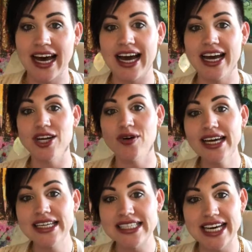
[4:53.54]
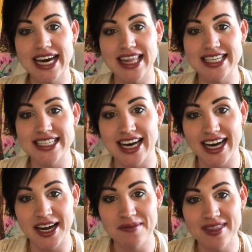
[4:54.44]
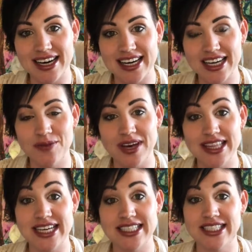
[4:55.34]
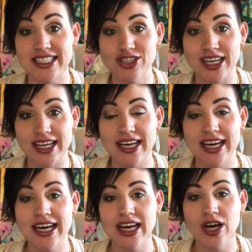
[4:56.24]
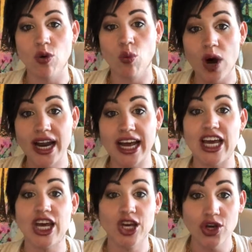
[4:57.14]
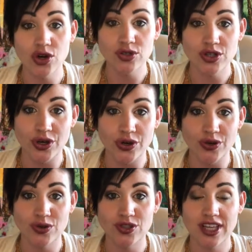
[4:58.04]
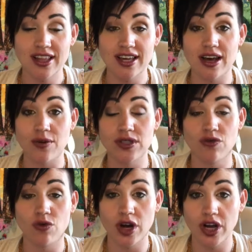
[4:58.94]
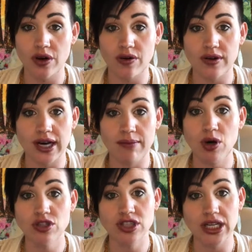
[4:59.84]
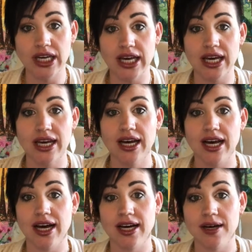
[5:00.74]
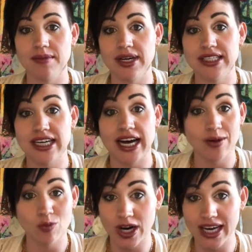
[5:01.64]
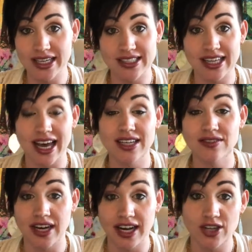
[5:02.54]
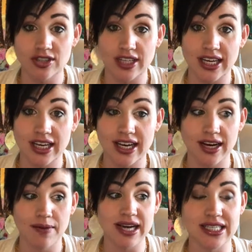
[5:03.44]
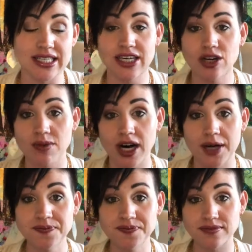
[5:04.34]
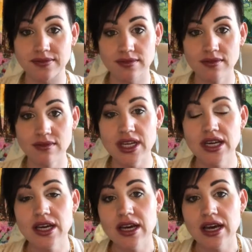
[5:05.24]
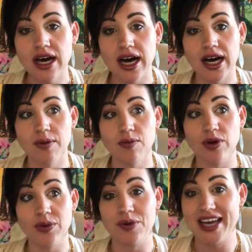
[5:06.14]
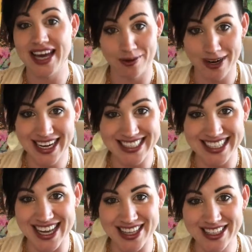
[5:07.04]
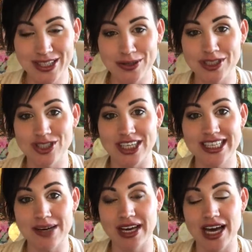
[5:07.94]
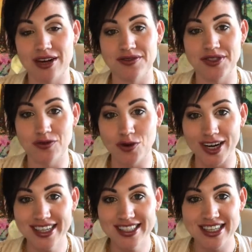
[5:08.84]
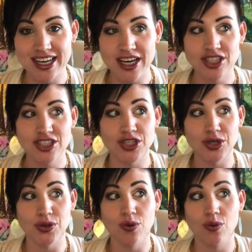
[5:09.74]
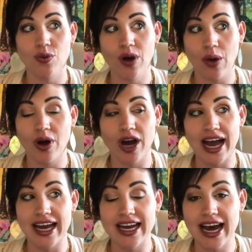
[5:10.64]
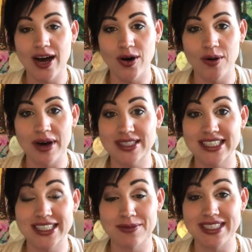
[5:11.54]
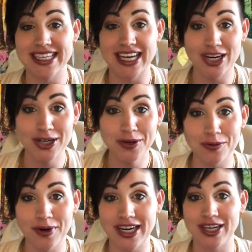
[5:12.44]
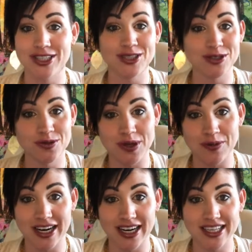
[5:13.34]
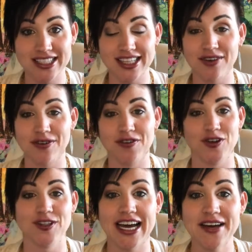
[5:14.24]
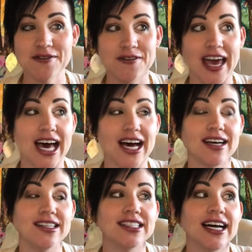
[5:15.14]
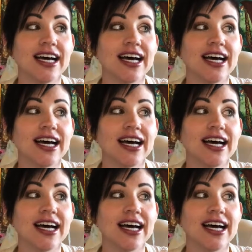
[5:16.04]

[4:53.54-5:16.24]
I had no idea at the time that you made that decision what a huge, huge thing that was for you emotionally, um, time wise, and financially. Um, a single mom, um, when we began working together, who was just coming out of divorce, to where we're at now, about six months later, where you're soon to be married to the love of your life and